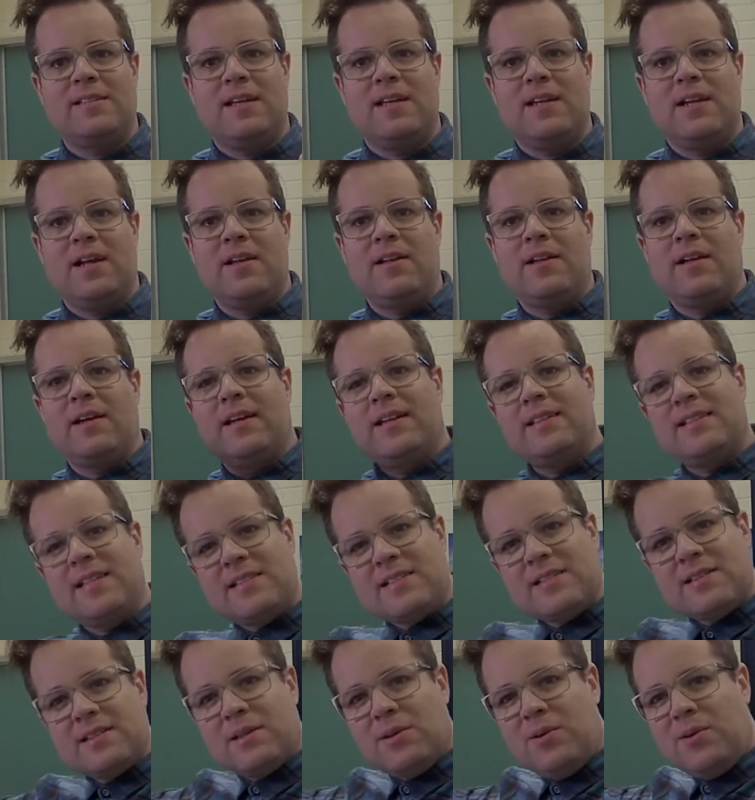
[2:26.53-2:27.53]
So, you know, like it
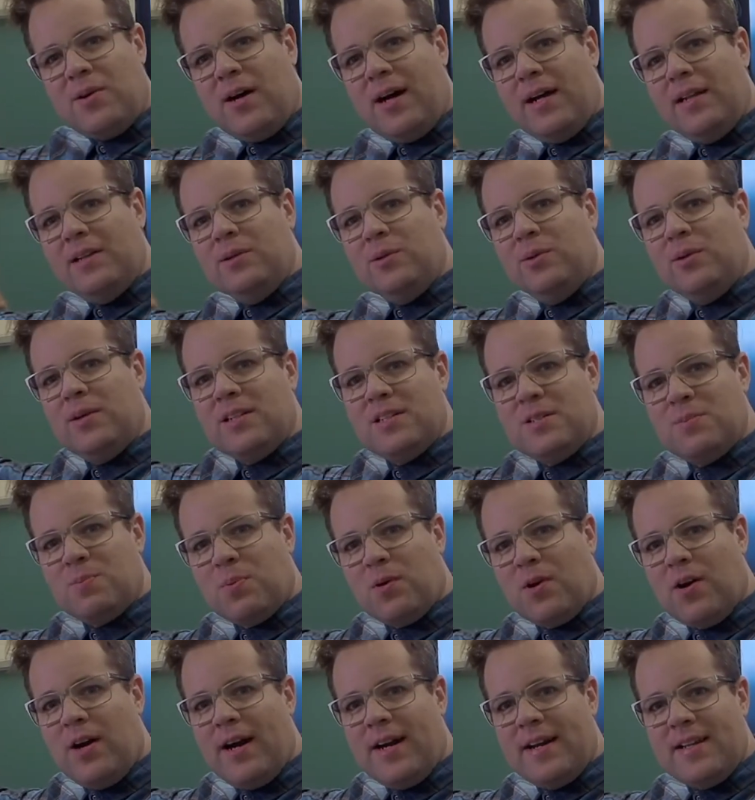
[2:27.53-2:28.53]
doesn't quite look as
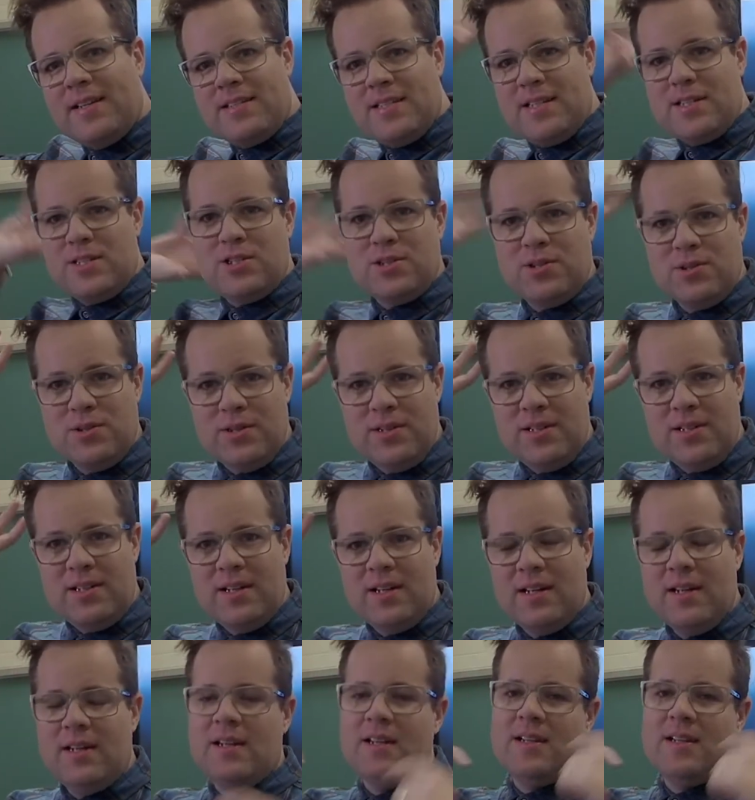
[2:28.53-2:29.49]
bright as it should.